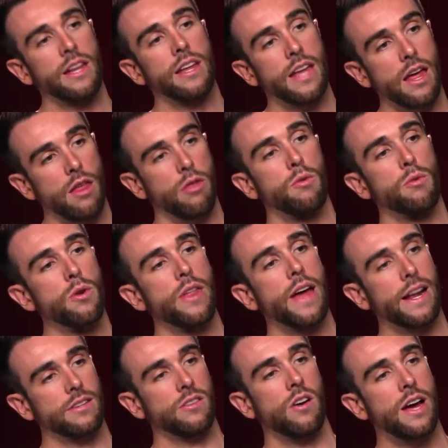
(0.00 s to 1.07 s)
get through
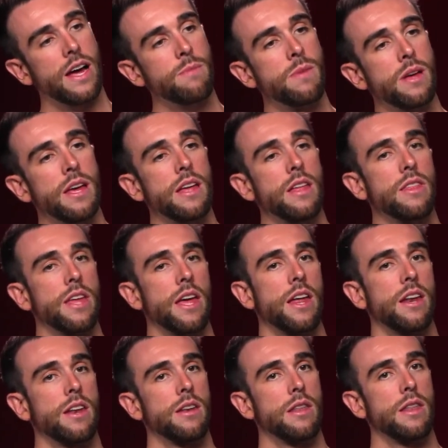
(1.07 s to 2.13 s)
that time,
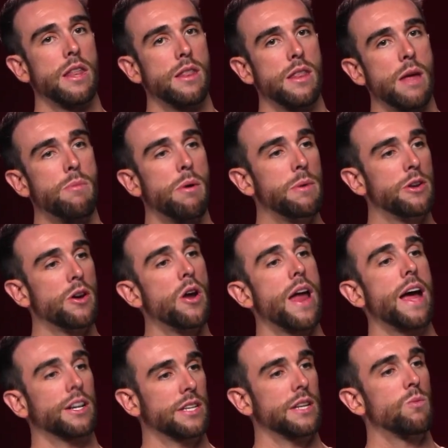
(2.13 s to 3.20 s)
then they probably don't
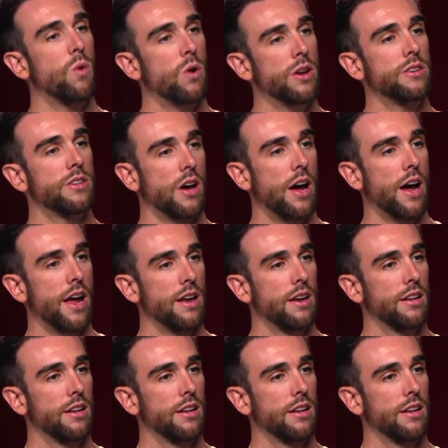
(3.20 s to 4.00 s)
actually want to die.